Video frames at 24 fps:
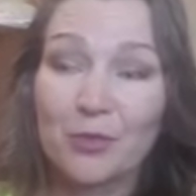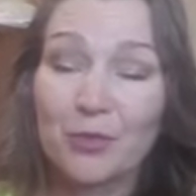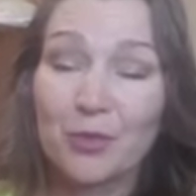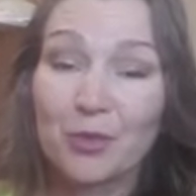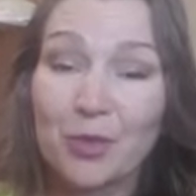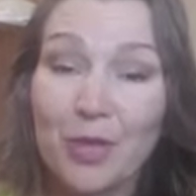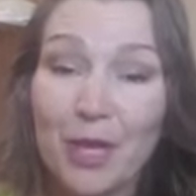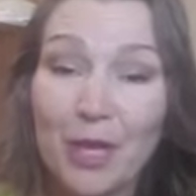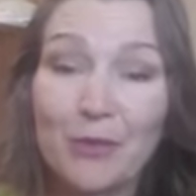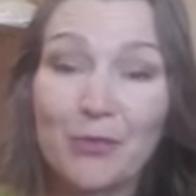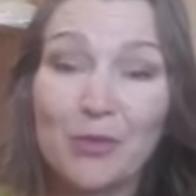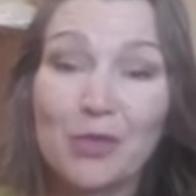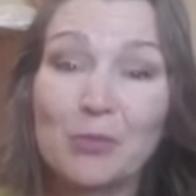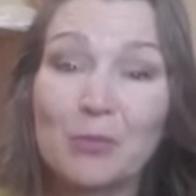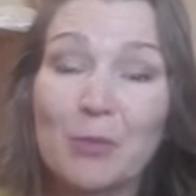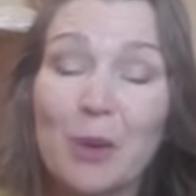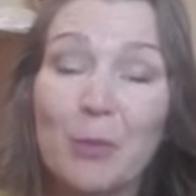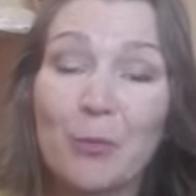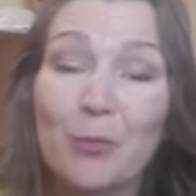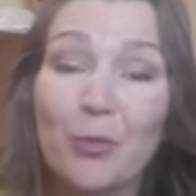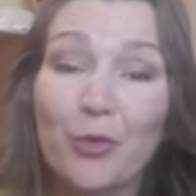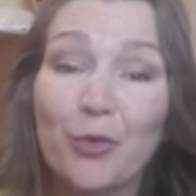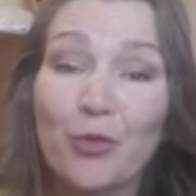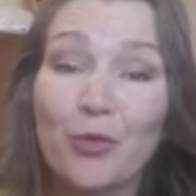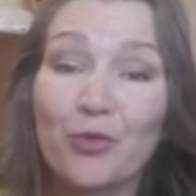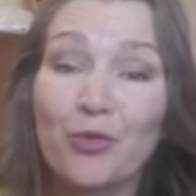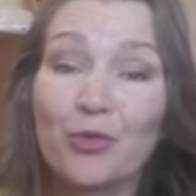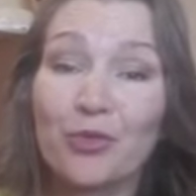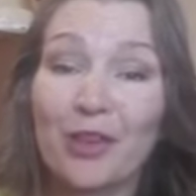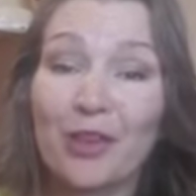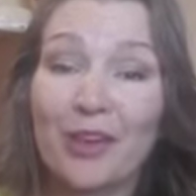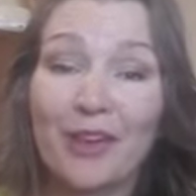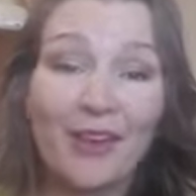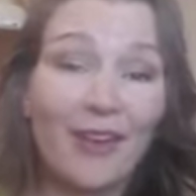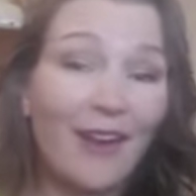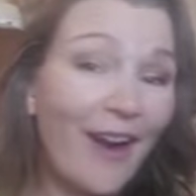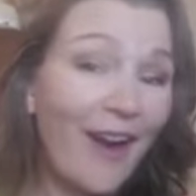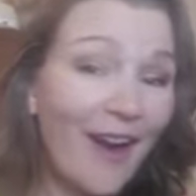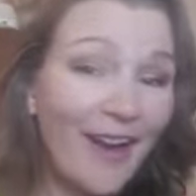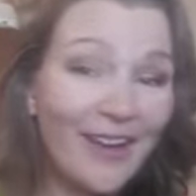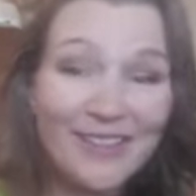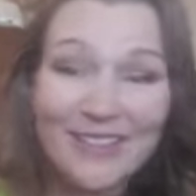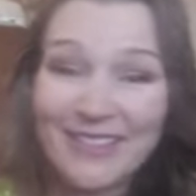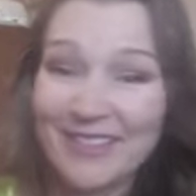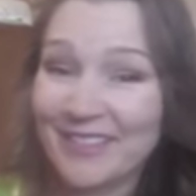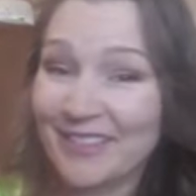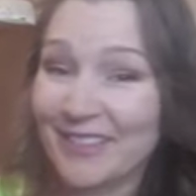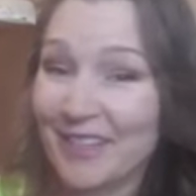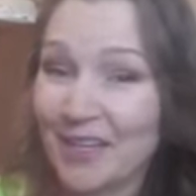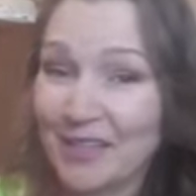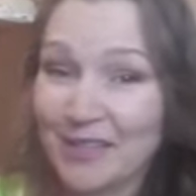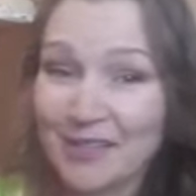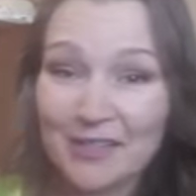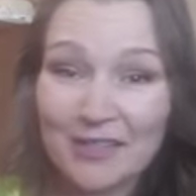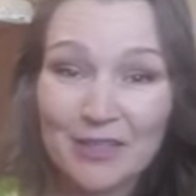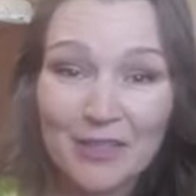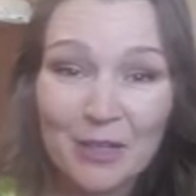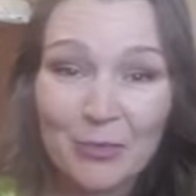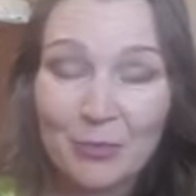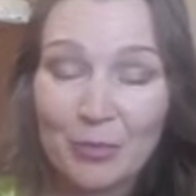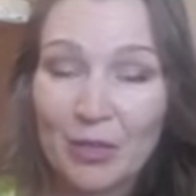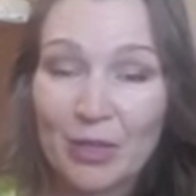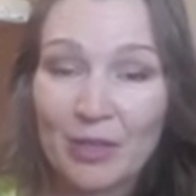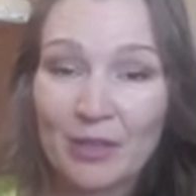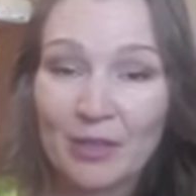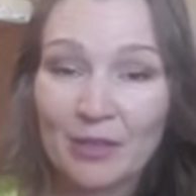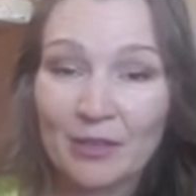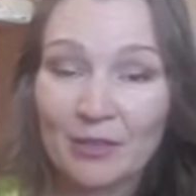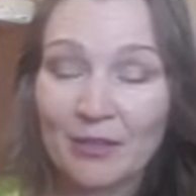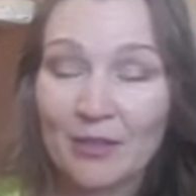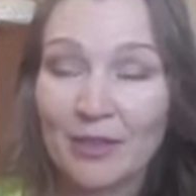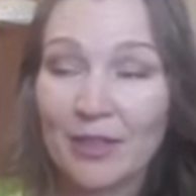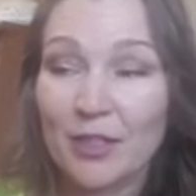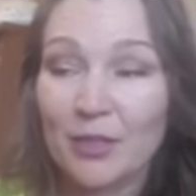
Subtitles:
Today was my birthday. I did not sleep in.